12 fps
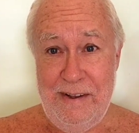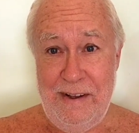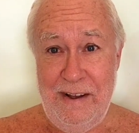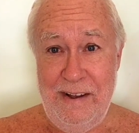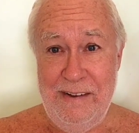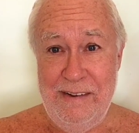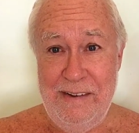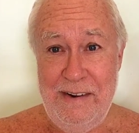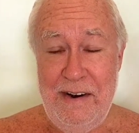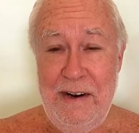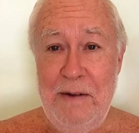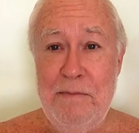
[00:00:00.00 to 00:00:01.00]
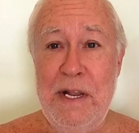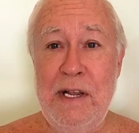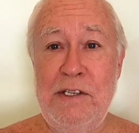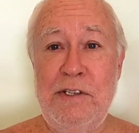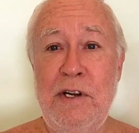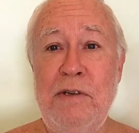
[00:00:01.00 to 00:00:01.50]
Uh,
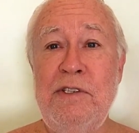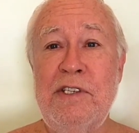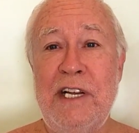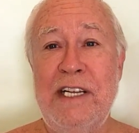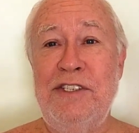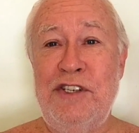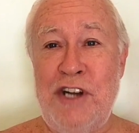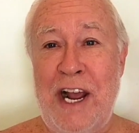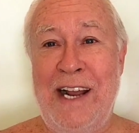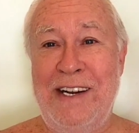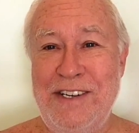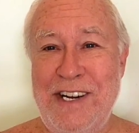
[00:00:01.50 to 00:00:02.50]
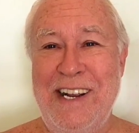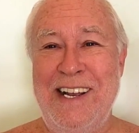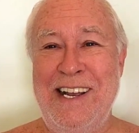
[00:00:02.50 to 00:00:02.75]
because those things change